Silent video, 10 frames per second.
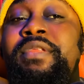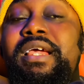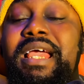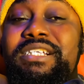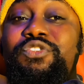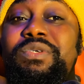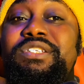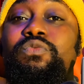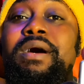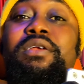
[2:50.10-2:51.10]

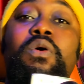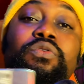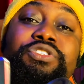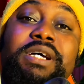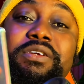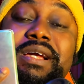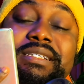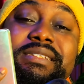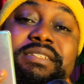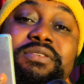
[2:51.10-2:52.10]
S21 Ultra. You
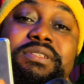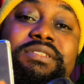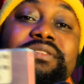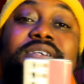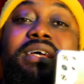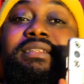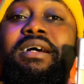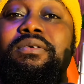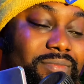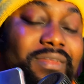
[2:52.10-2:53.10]
can see it on the screen right
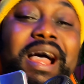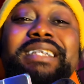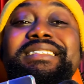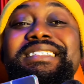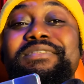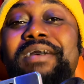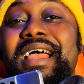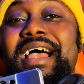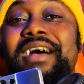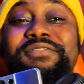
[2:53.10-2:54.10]
now. And the reason why
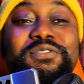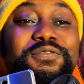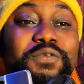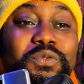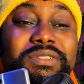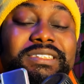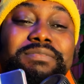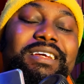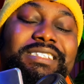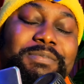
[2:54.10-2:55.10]
I have two phones
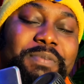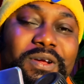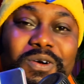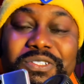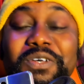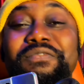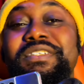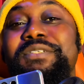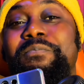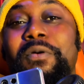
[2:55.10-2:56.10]
is because of
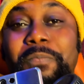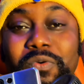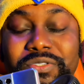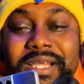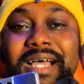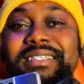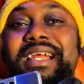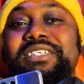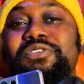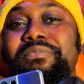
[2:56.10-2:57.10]
this purpose. And there
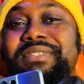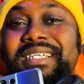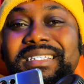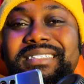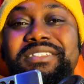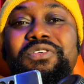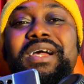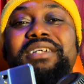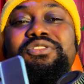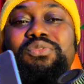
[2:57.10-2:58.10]
are some things you
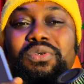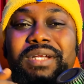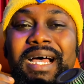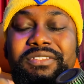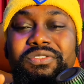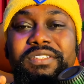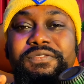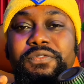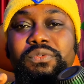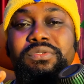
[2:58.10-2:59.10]
can do on Android
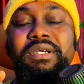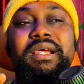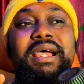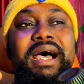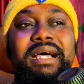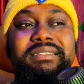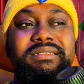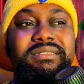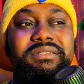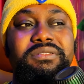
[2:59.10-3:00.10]
phone and
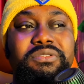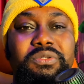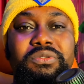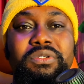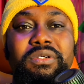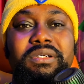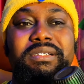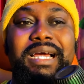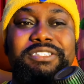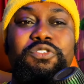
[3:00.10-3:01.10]

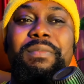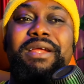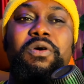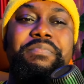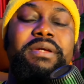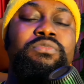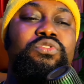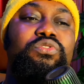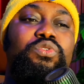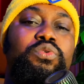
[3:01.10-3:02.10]
that you might not be able
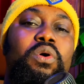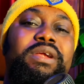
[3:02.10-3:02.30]
to do on